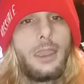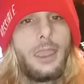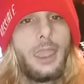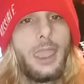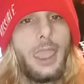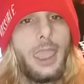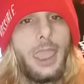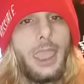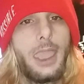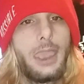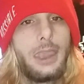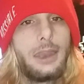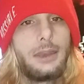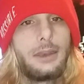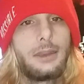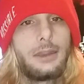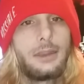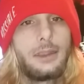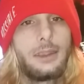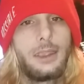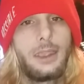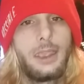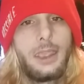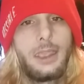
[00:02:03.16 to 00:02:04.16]
And
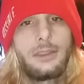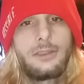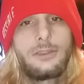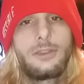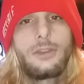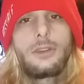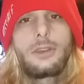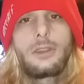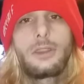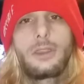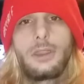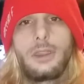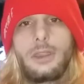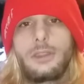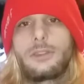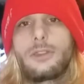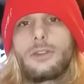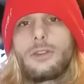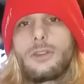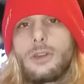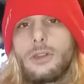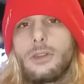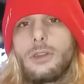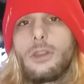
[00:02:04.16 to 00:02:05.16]
it took
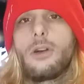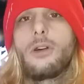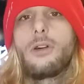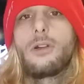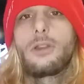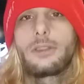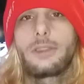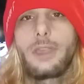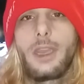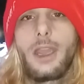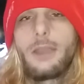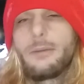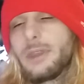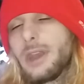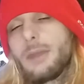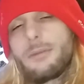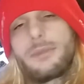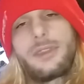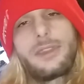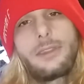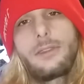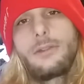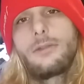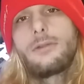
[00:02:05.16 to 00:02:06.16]
a long time, and I'm
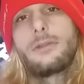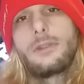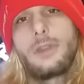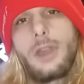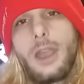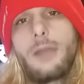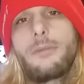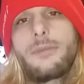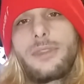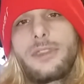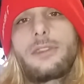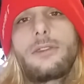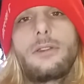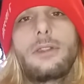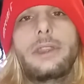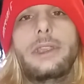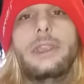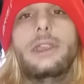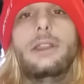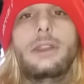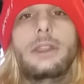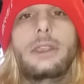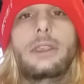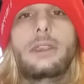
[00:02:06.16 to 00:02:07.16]
still
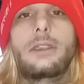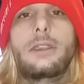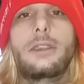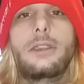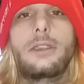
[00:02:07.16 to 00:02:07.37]
healing.